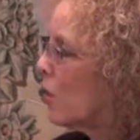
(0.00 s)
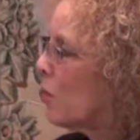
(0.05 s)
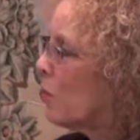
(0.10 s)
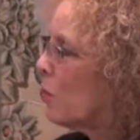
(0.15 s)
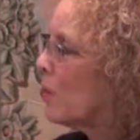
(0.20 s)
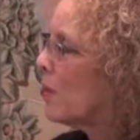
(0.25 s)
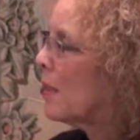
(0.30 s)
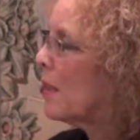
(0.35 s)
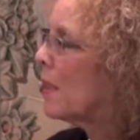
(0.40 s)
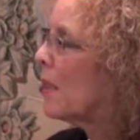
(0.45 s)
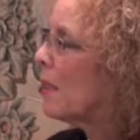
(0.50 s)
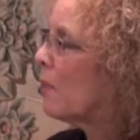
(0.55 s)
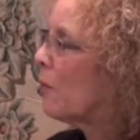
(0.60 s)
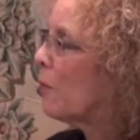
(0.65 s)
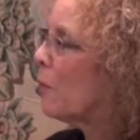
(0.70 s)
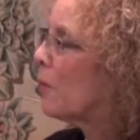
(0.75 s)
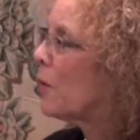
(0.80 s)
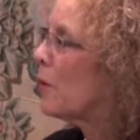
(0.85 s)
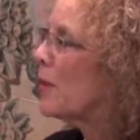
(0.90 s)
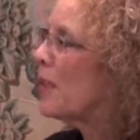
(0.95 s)
She was the
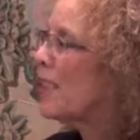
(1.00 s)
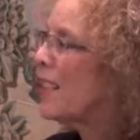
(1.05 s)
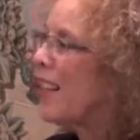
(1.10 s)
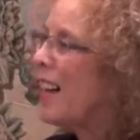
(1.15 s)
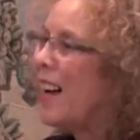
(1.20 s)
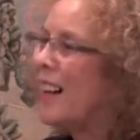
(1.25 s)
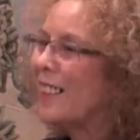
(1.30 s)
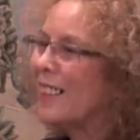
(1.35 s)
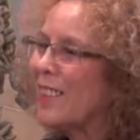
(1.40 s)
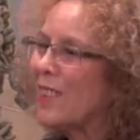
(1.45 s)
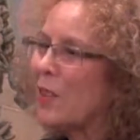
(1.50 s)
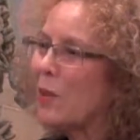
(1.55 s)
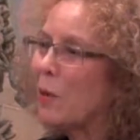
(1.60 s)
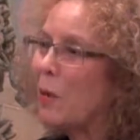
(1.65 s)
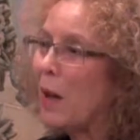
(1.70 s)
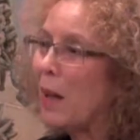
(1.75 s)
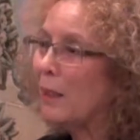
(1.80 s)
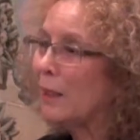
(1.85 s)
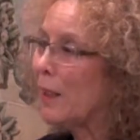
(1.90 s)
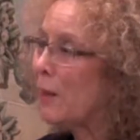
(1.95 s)
first goddess
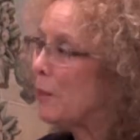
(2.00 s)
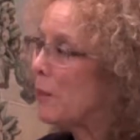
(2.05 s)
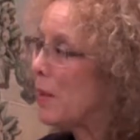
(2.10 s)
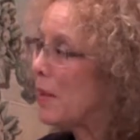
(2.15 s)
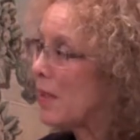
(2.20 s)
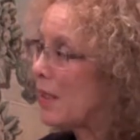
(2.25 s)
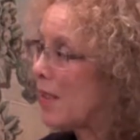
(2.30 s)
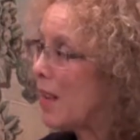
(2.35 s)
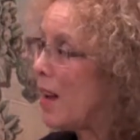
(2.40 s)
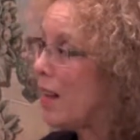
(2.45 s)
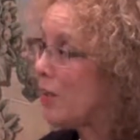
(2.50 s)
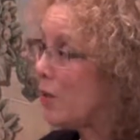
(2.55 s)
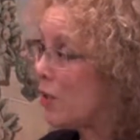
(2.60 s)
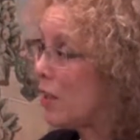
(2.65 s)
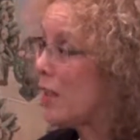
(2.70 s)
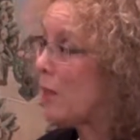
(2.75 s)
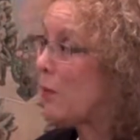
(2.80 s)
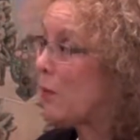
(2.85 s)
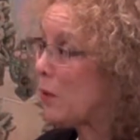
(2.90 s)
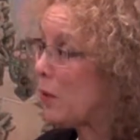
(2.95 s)
who held up the sky.
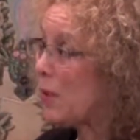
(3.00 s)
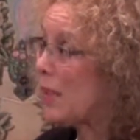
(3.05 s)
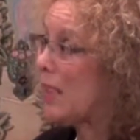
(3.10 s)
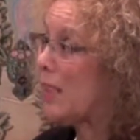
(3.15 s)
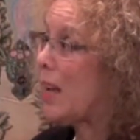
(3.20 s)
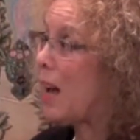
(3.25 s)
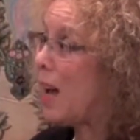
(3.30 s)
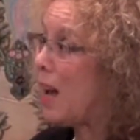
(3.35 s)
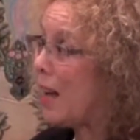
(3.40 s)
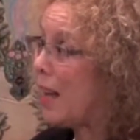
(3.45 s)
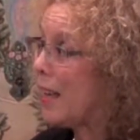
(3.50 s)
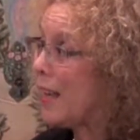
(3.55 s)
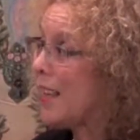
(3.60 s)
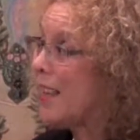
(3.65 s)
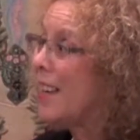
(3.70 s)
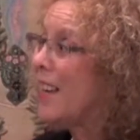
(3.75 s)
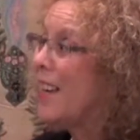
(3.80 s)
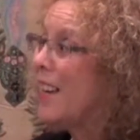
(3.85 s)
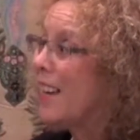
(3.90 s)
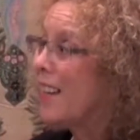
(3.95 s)
She's the first
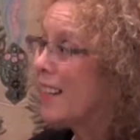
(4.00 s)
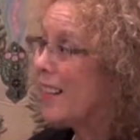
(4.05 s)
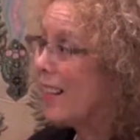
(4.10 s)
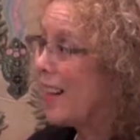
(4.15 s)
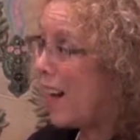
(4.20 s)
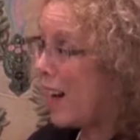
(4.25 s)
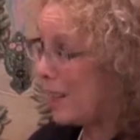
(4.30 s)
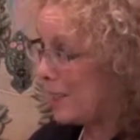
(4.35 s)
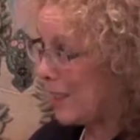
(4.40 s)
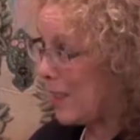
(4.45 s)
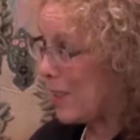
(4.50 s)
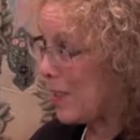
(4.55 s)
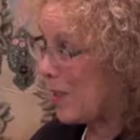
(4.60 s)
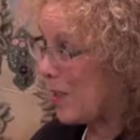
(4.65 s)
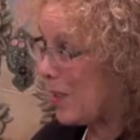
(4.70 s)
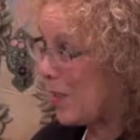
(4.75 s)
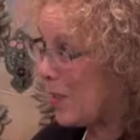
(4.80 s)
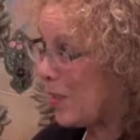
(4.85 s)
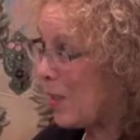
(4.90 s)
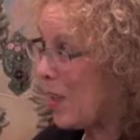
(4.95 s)
sky
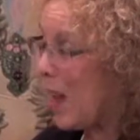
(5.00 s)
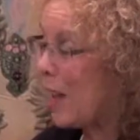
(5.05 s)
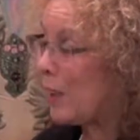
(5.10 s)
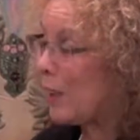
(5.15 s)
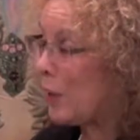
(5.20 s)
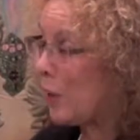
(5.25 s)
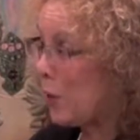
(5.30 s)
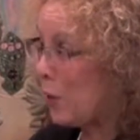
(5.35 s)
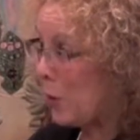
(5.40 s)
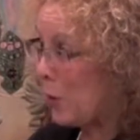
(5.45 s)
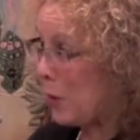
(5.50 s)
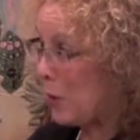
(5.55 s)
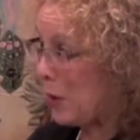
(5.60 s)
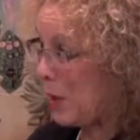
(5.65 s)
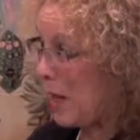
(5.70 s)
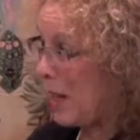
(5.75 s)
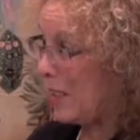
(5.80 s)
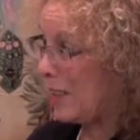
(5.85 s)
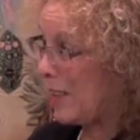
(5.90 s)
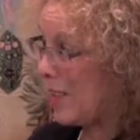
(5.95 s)
goddess, not an
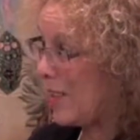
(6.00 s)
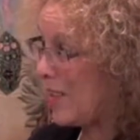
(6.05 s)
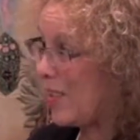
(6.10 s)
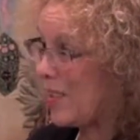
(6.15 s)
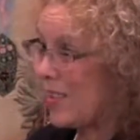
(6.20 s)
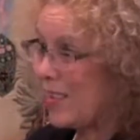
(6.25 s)
earth goddess.